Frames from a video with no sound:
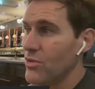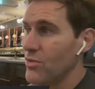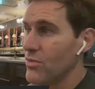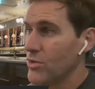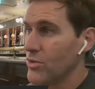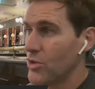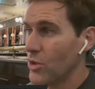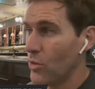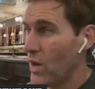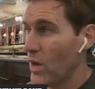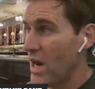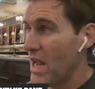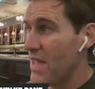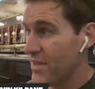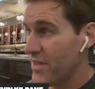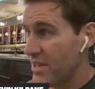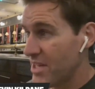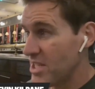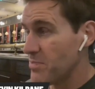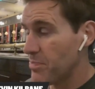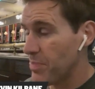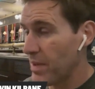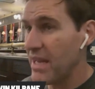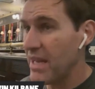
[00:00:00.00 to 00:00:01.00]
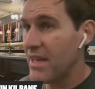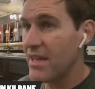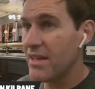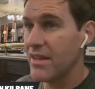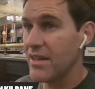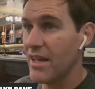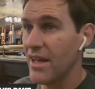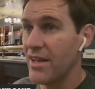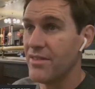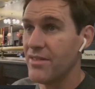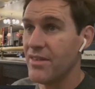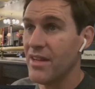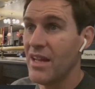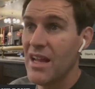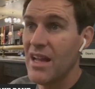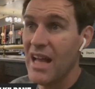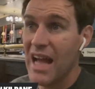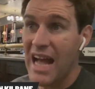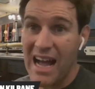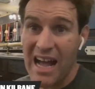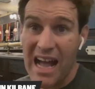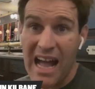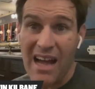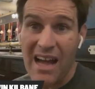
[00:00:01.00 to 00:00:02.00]
to the way that he's been? And
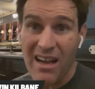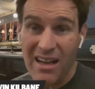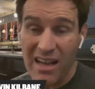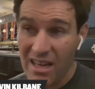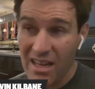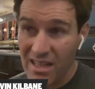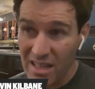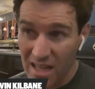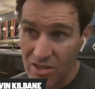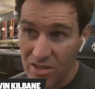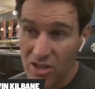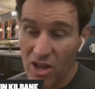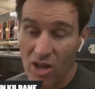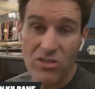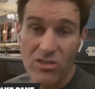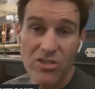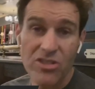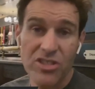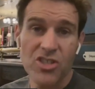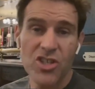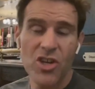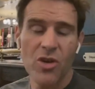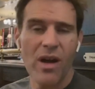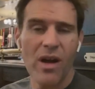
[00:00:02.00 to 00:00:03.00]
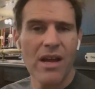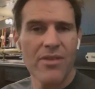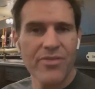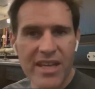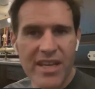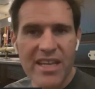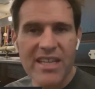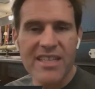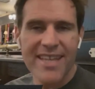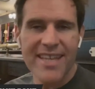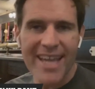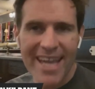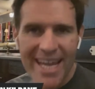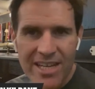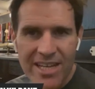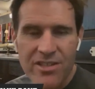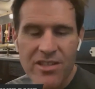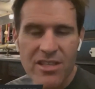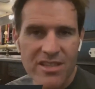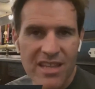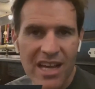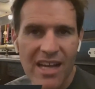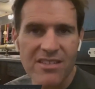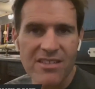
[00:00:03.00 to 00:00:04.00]
I, I, and honestly, Joe, I think he's
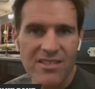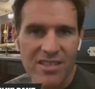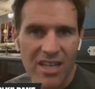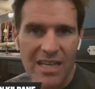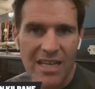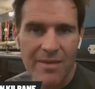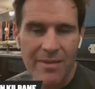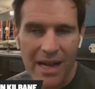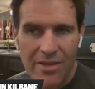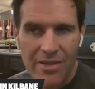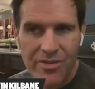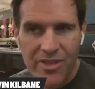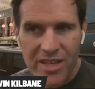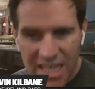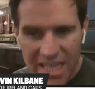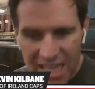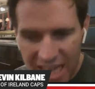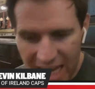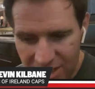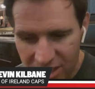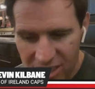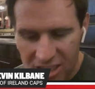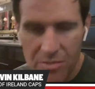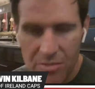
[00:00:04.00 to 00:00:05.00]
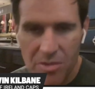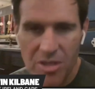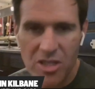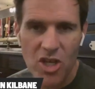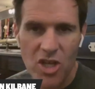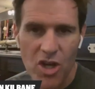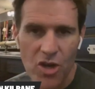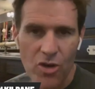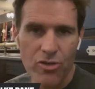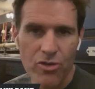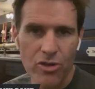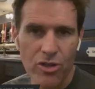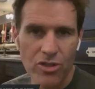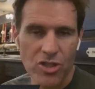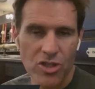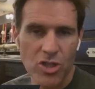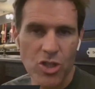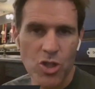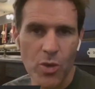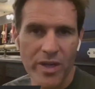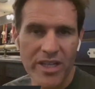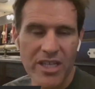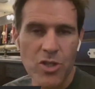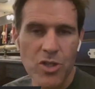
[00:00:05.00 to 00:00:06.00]
hindered that team. I think he hindered them at the Euros
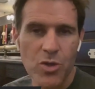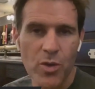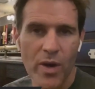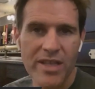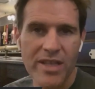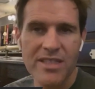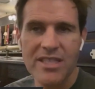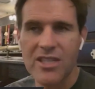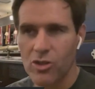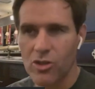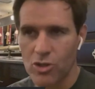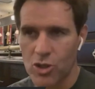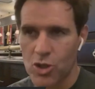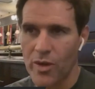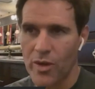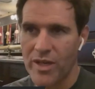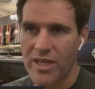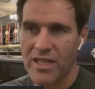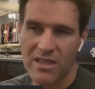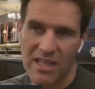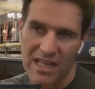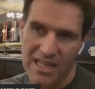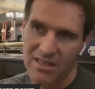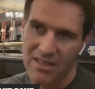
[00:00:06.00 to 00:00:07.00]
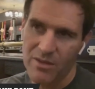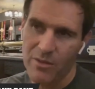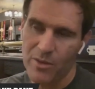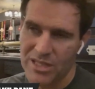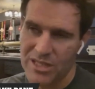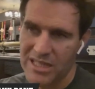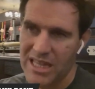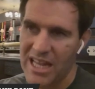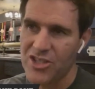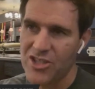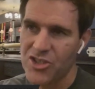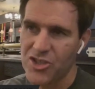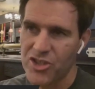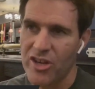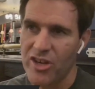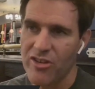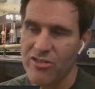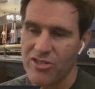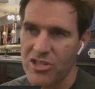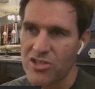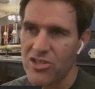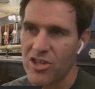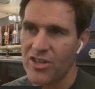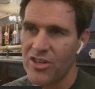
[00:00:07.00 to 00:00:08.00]
in twenty twenty or twenty like it was last
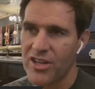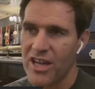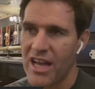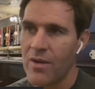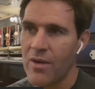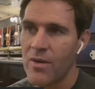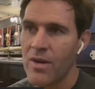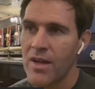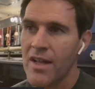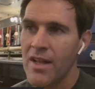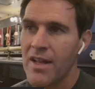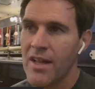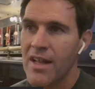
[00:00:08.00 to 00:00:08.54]
year, as it turned out.